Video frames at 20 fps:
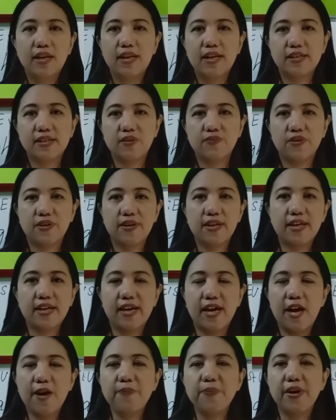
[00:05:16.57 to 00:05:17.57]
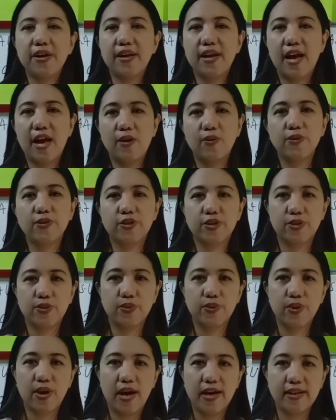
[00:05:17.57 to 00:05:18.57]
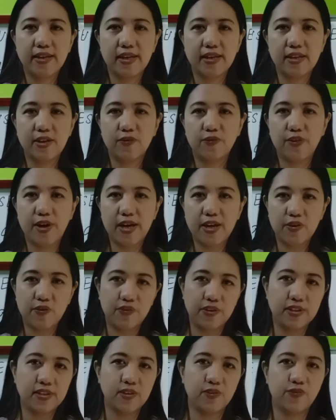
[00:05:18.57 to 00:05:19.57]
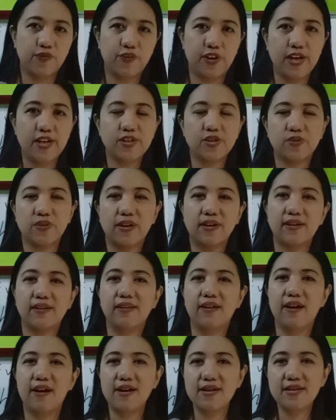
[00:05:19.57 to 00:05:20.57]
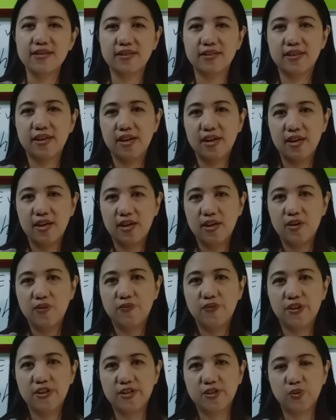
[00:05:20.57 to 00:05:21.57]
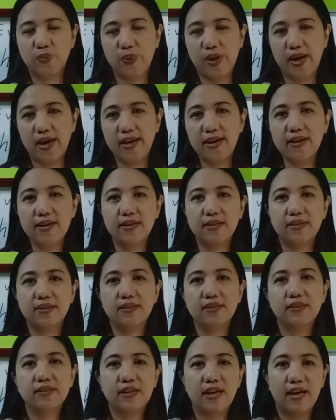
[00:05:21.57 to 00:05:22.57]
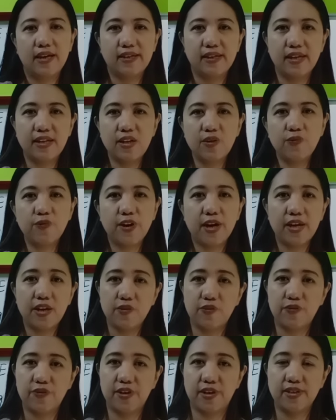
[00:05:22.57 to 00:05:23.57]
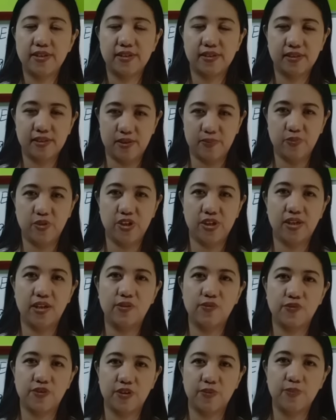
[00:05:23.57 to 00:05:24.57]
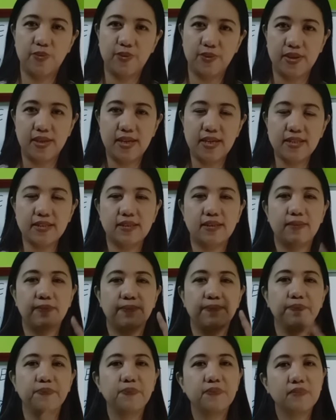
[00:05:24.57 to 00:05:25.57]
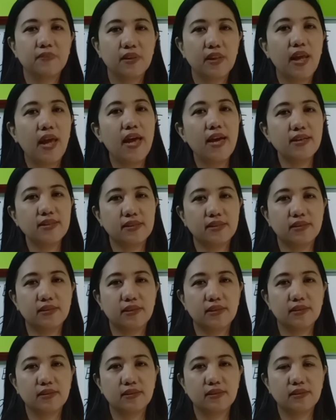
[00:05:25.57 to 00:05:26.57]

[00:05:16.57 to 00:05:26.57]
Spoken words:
Let's have a recap on how to identify if it's a phrase or a clause. First way, identify if there's a subject and verb unit. Next,